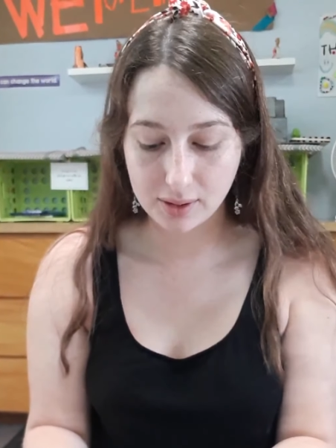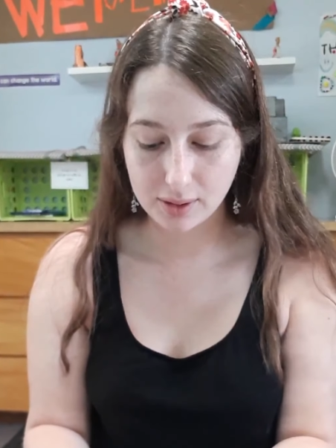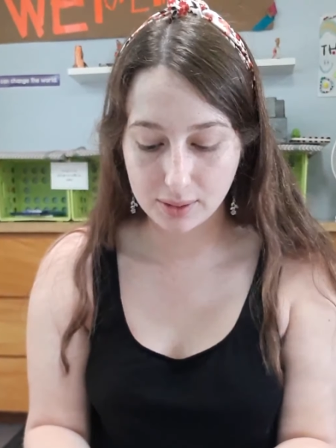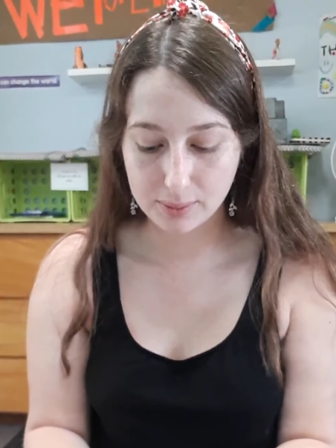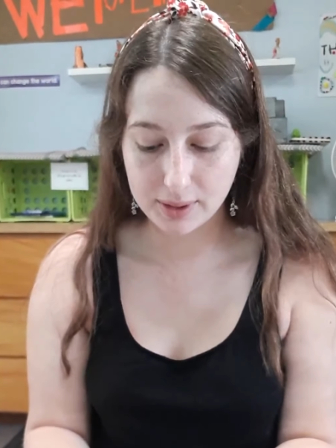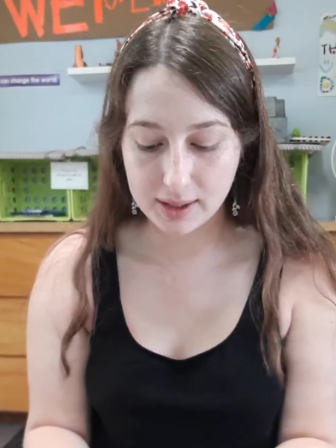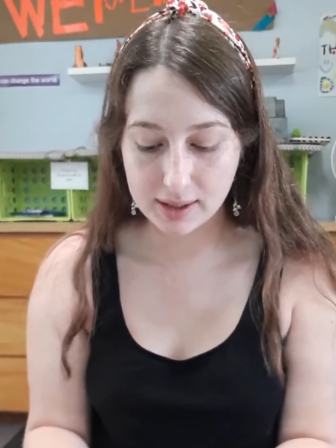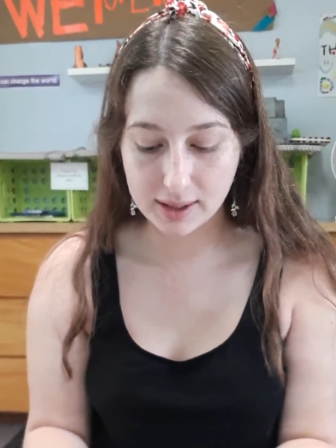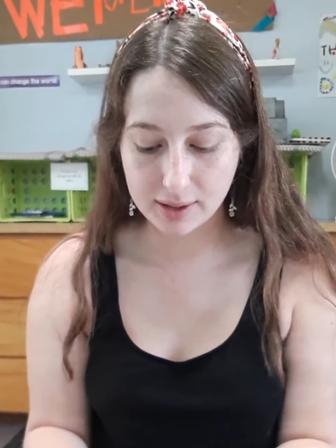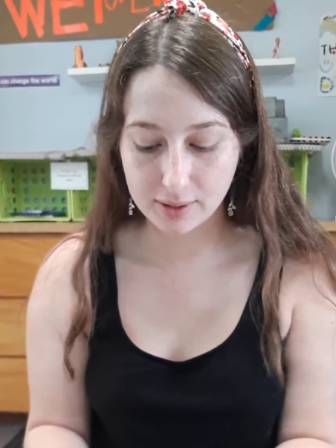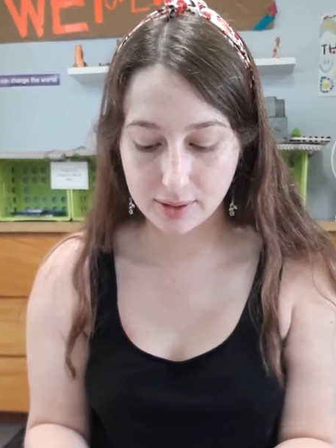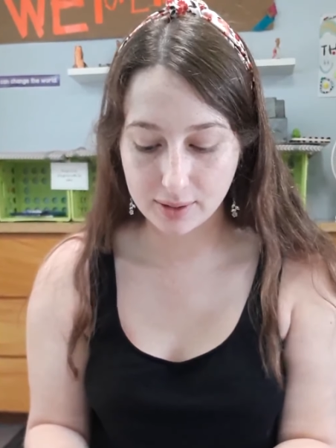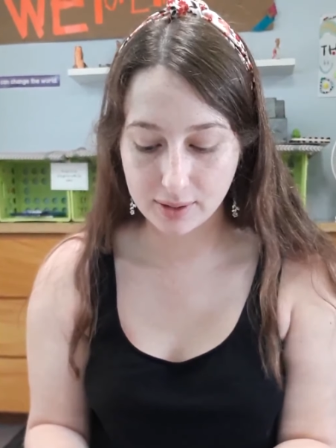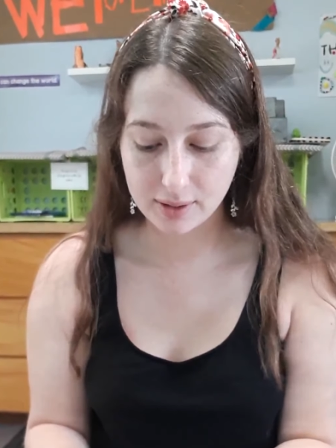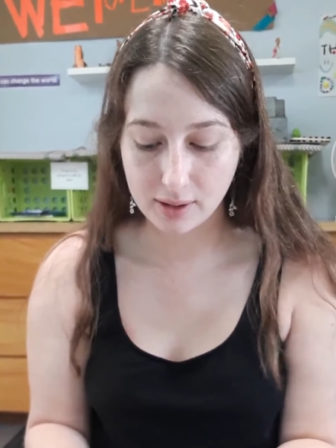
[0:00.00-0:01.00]
3 that
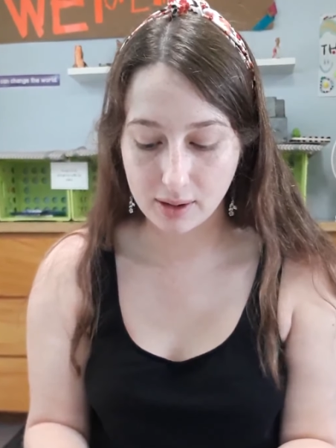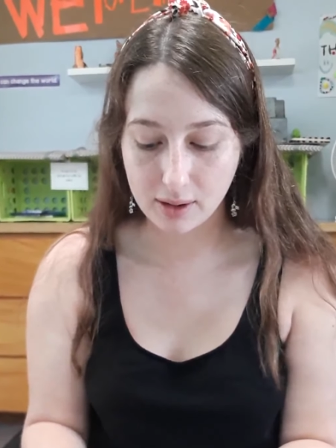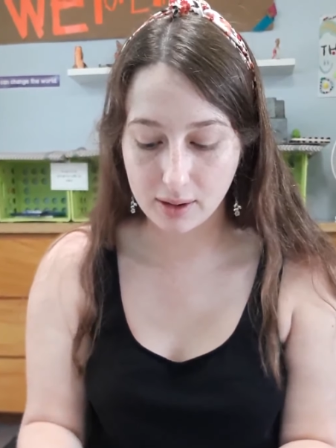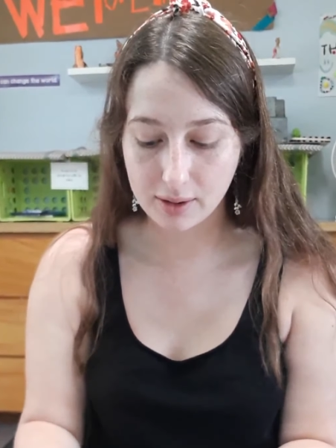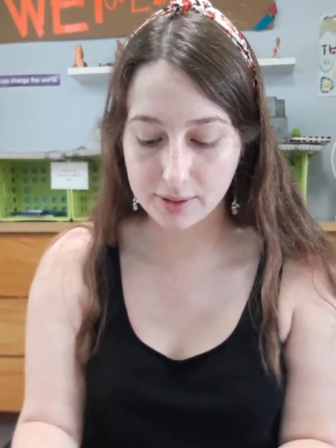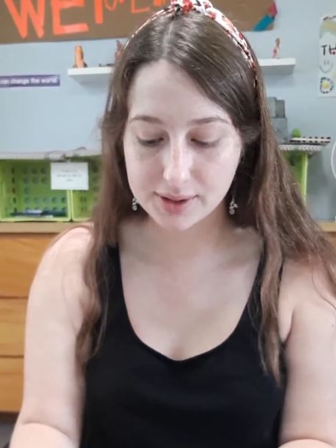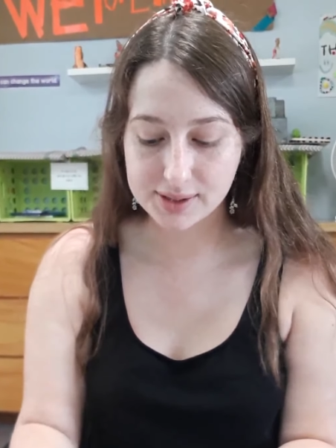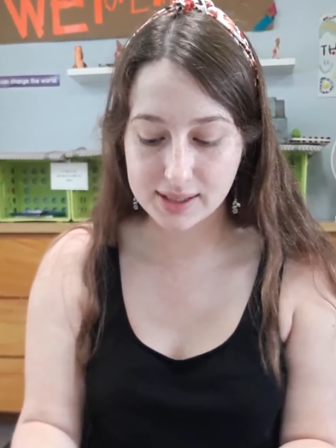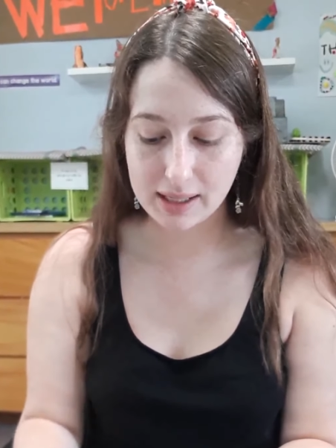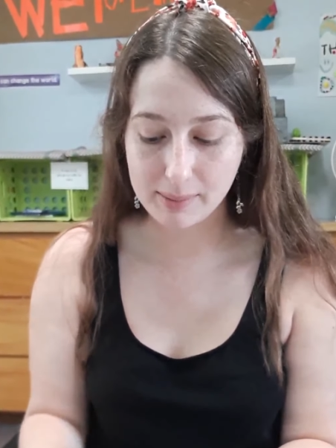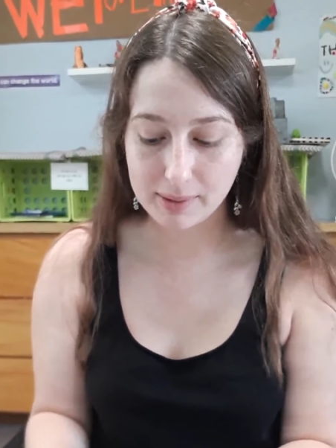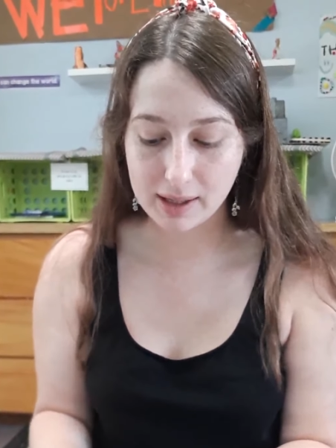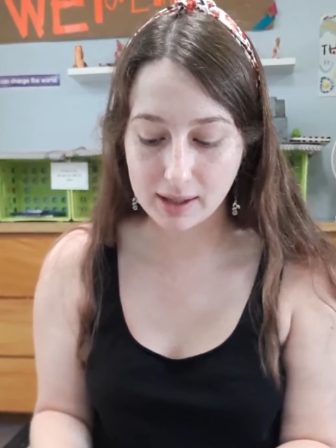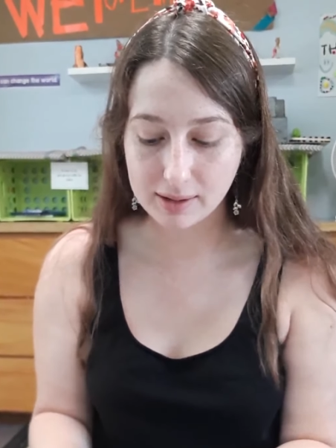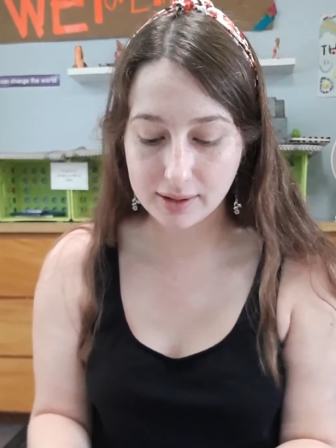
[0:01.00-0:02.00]
are all the same
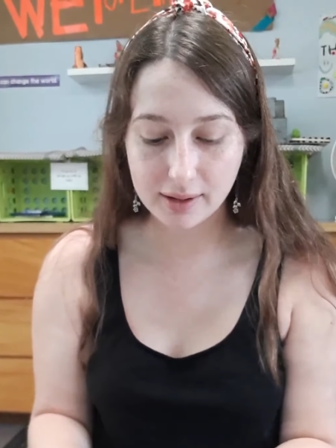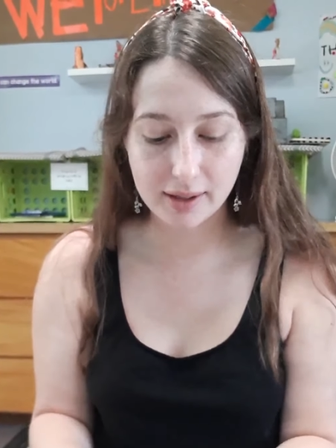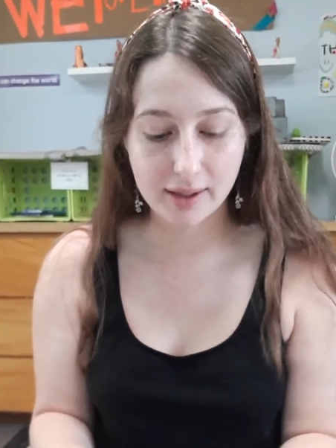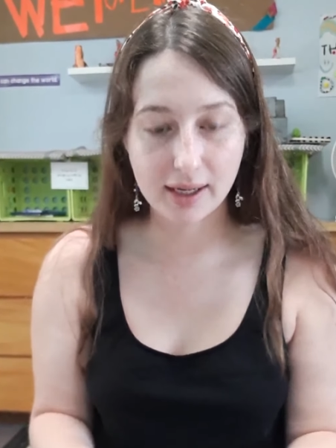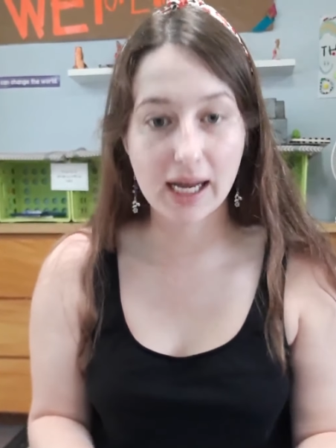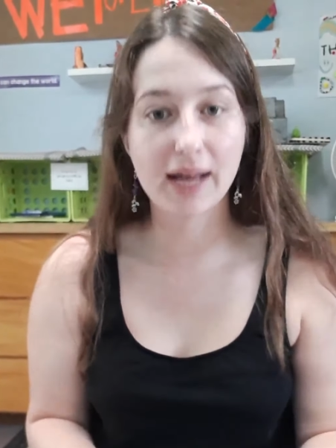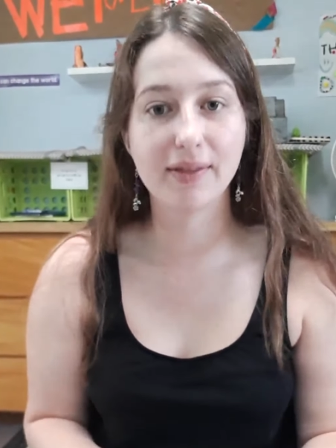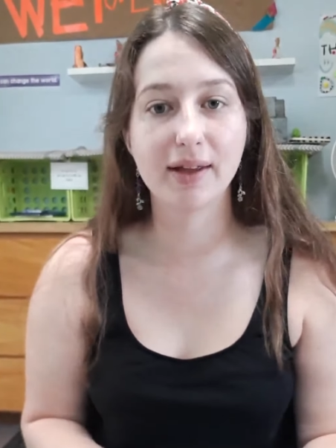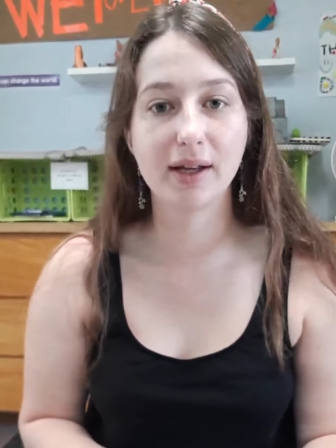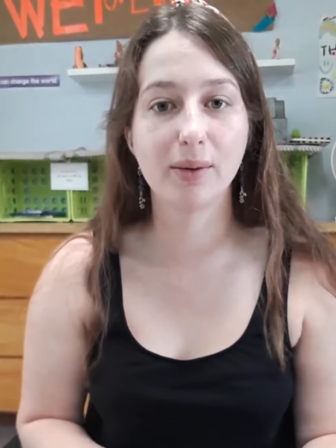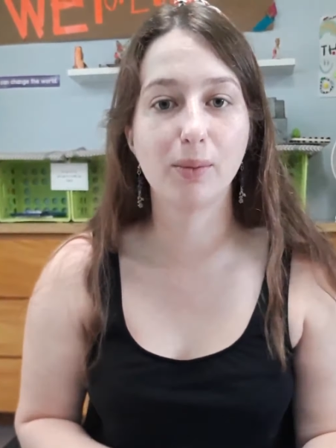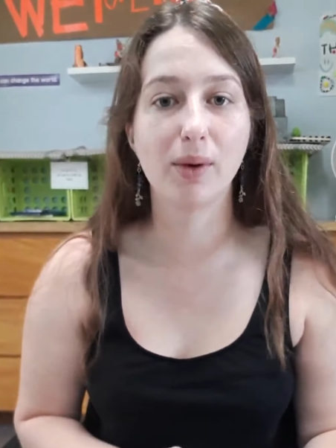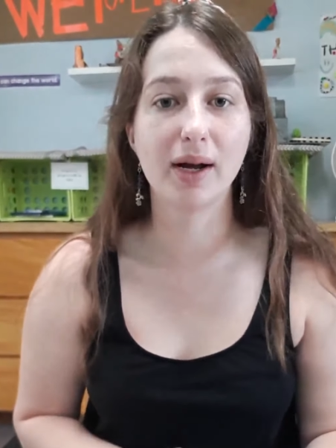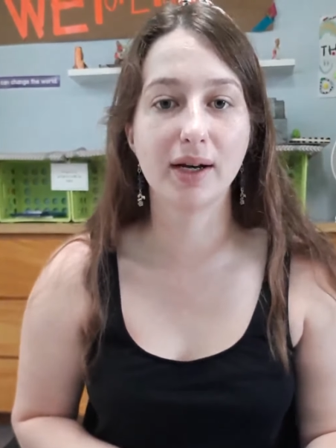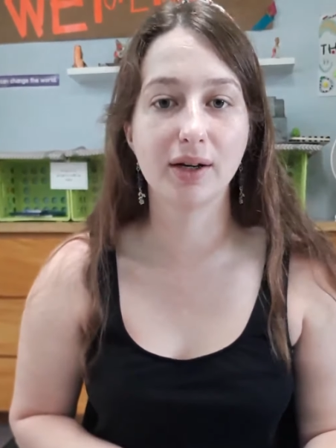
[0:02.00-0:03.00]
color, and then
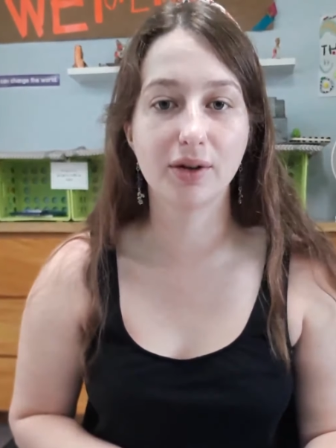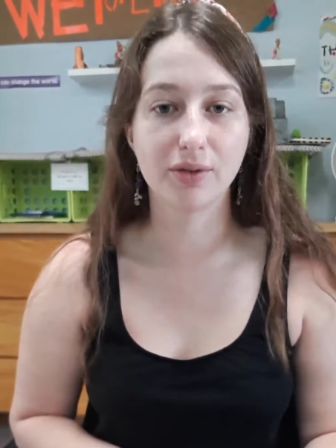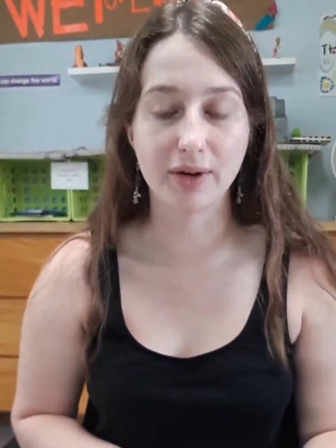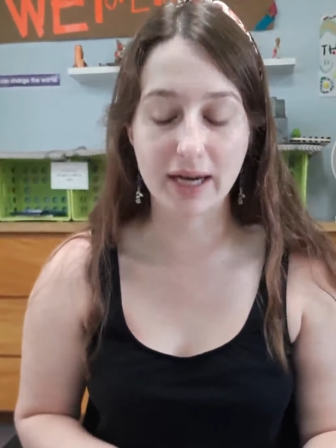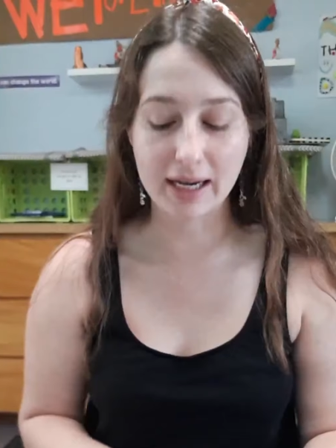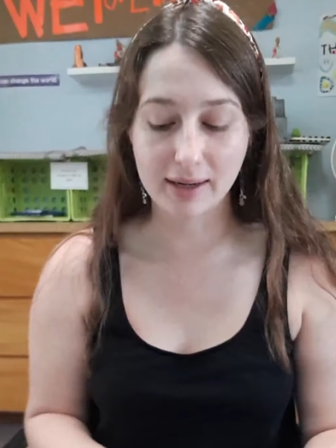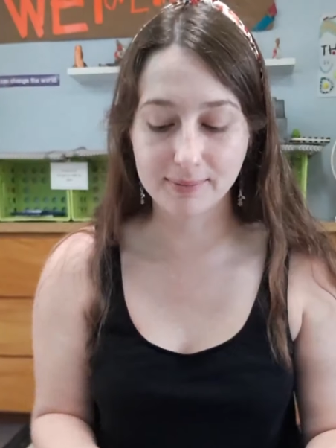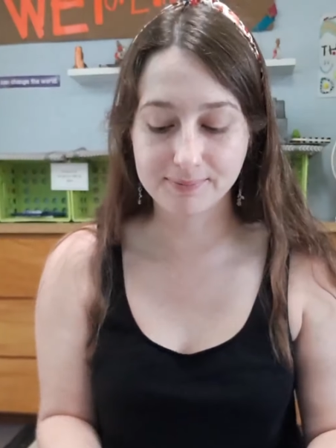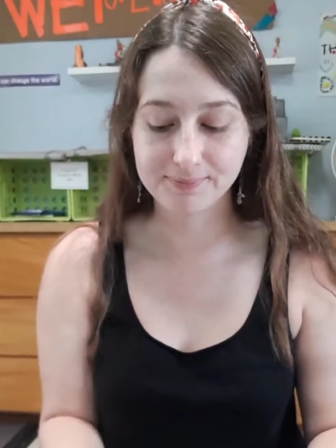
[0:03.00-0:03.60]
1 green.